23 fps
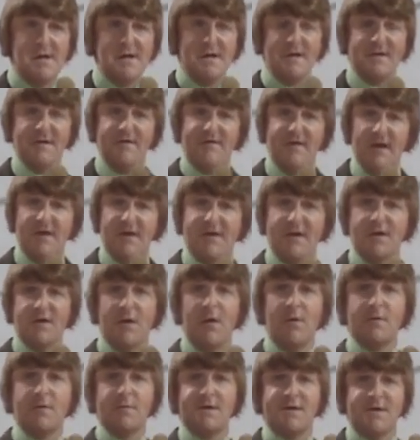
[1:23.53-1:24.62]
And the fella said,
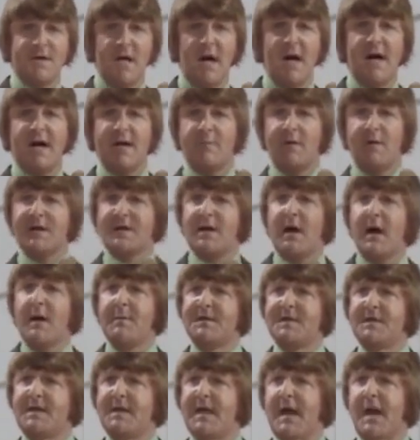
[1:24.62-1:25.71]
No, it was nine. What time
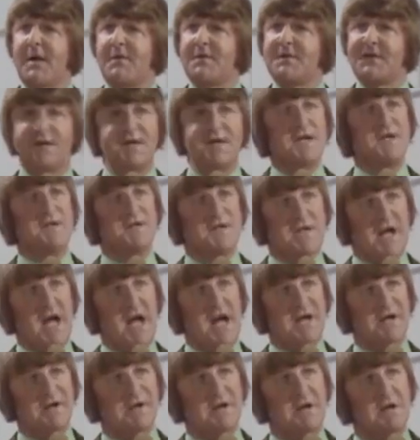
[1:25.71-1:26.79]
is it now? Says he, it's
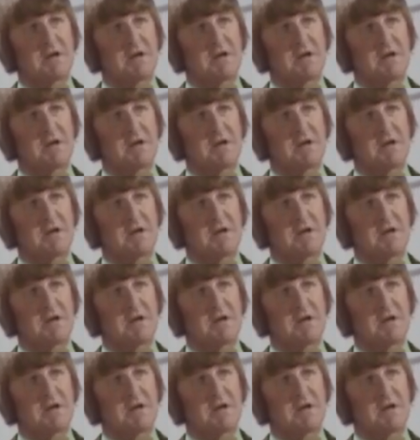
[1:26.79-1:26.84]
ten.